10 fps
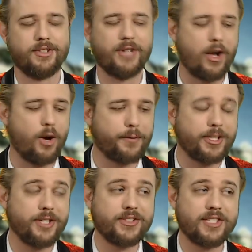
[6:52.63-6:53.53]
So now
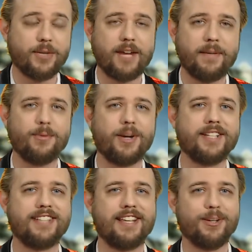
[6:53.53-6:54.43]
hopefully you see what I mean when I
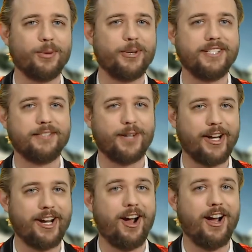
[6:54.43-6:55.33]
say that Rudy's a
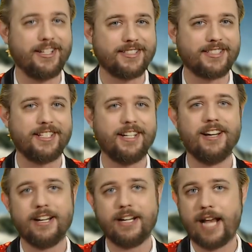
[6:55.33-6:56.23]
very honest
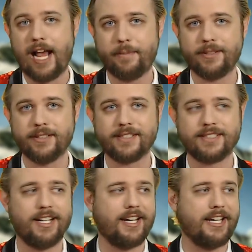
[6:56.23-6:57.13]

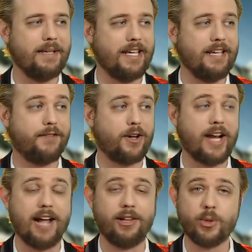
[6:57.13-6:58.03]
capitalist. He
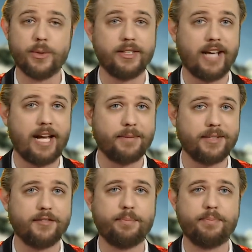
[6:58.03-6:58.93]
very eloquently, I
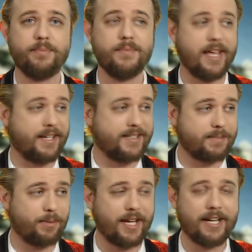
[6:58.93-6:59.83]
believe,
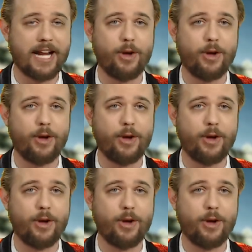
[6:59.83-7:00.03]
explained and